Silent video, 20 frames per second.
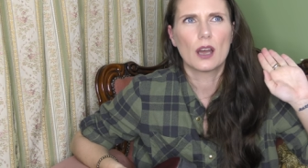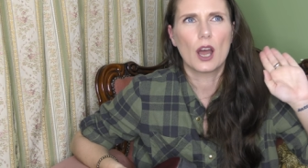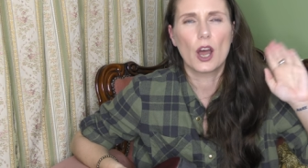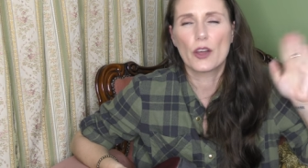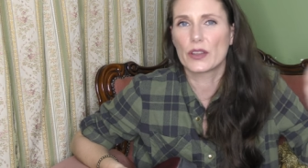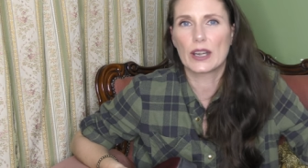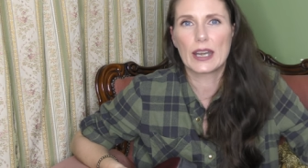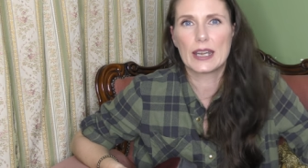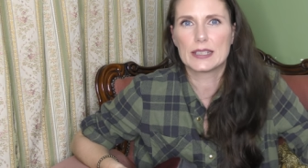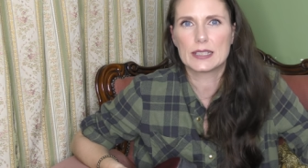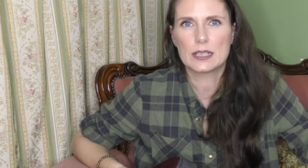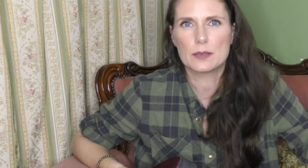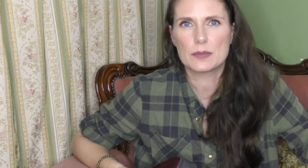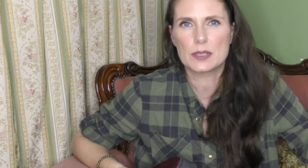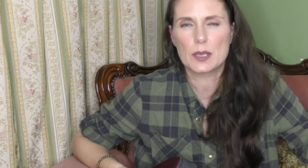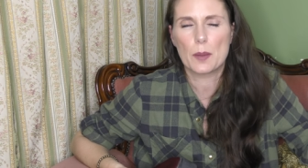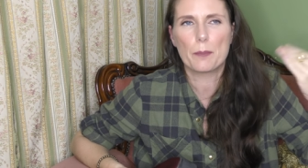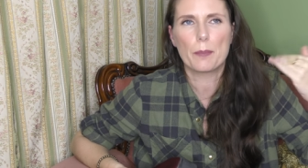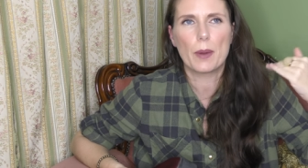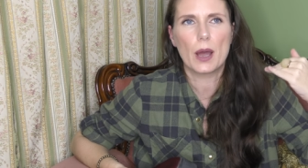other
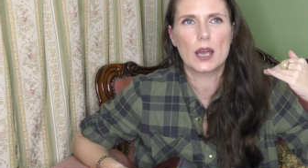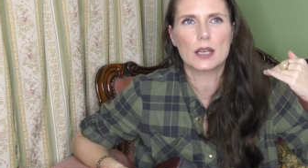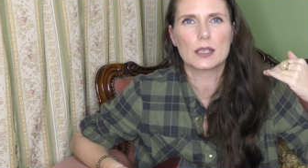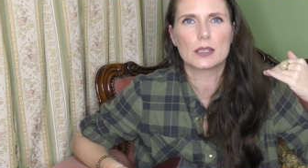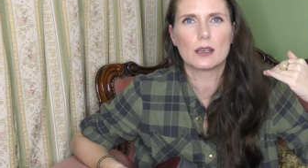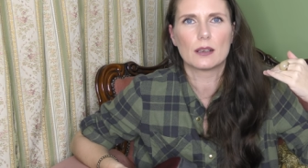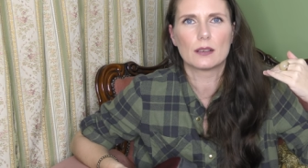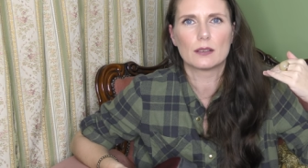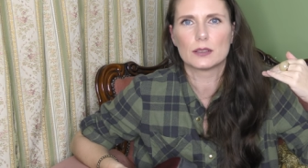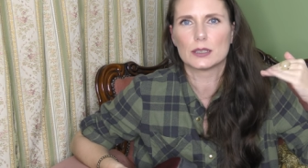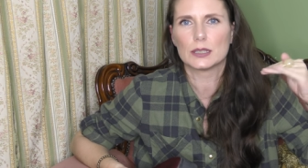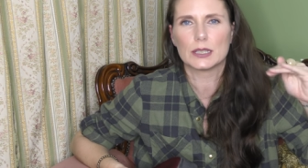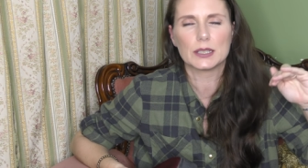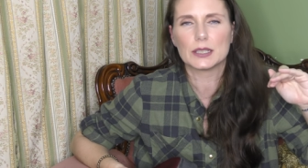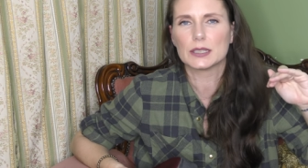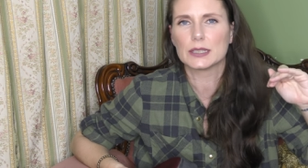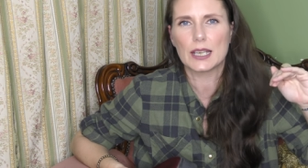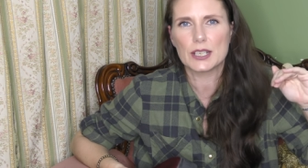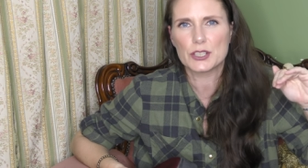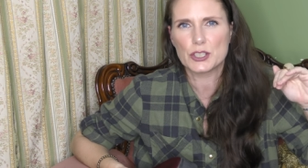items, but
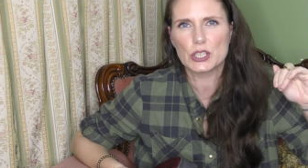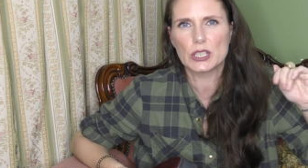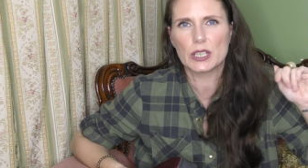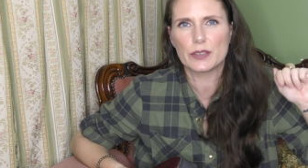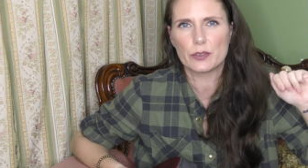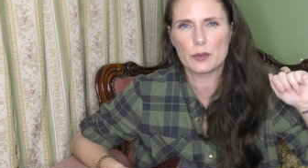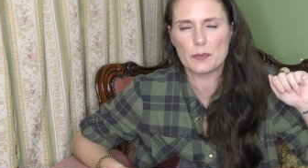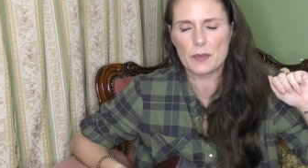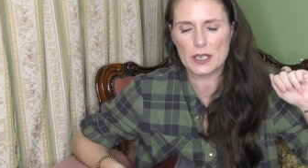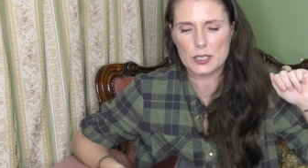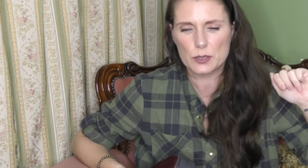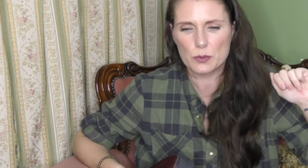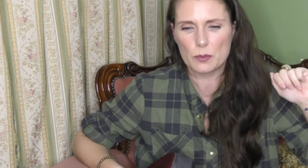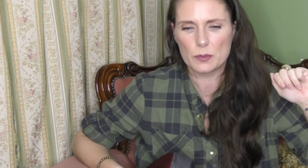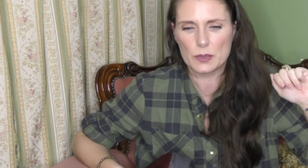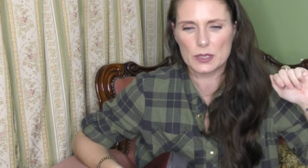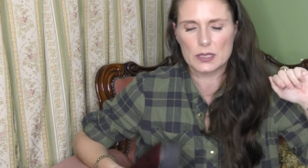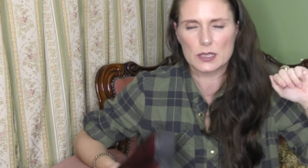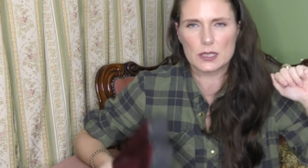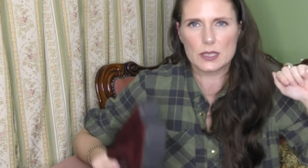like literally from this
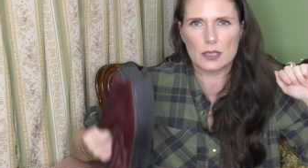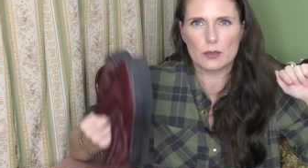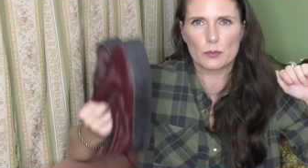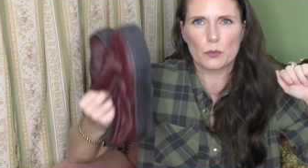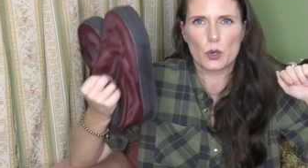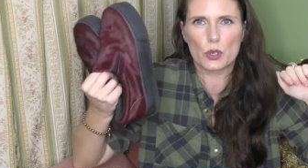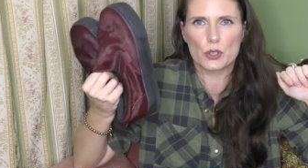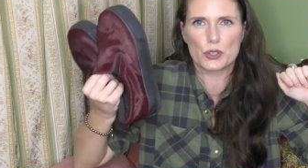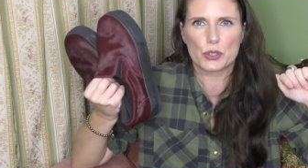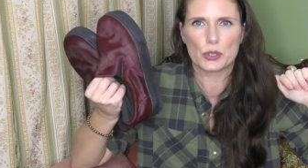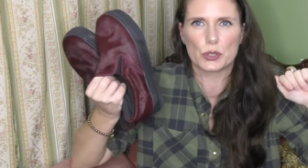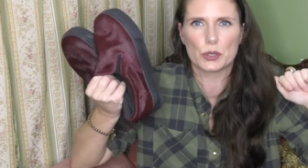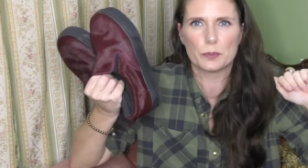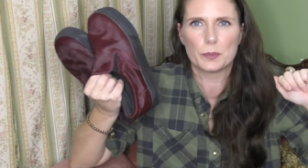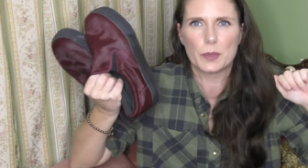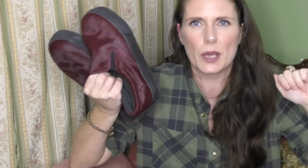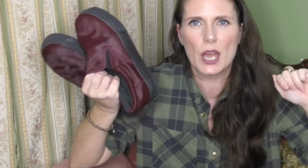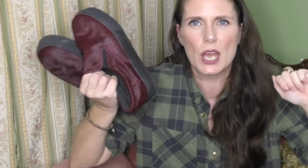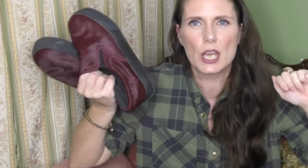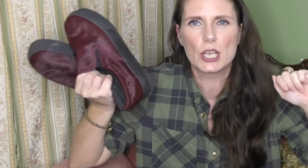woman's
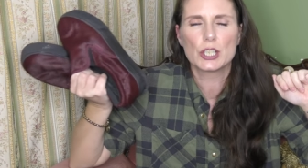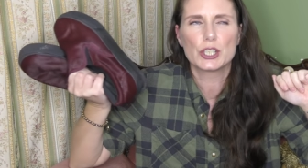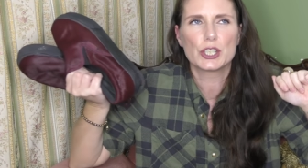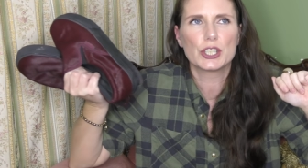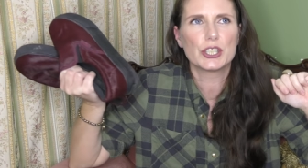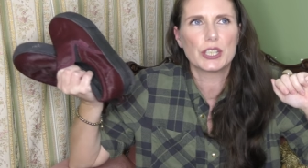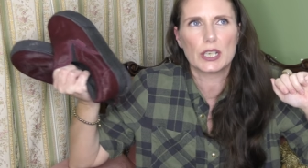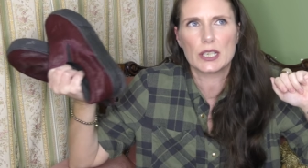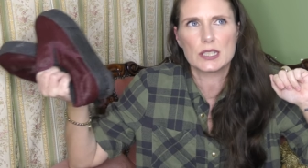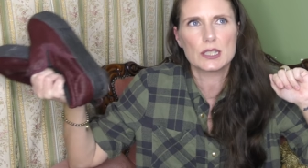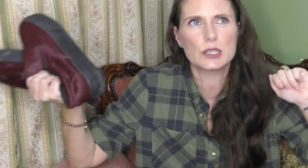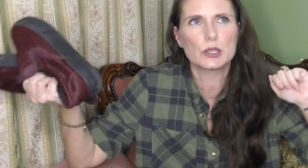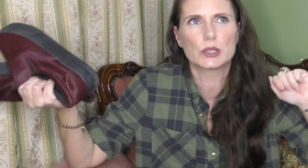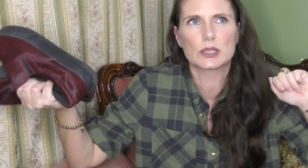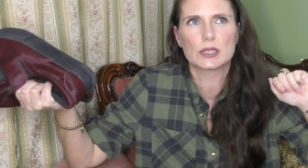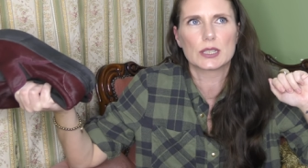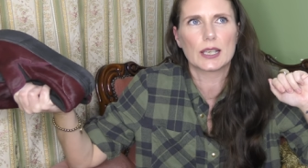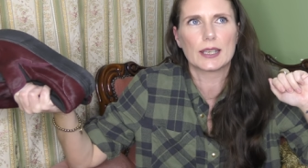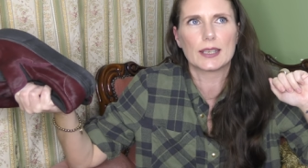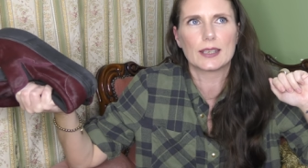wardrobe, she just
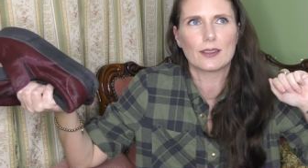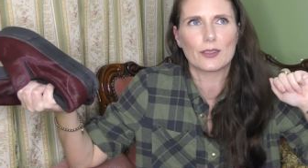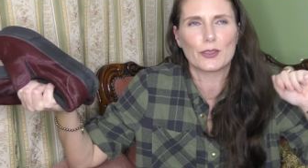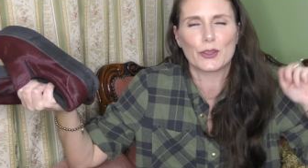looked like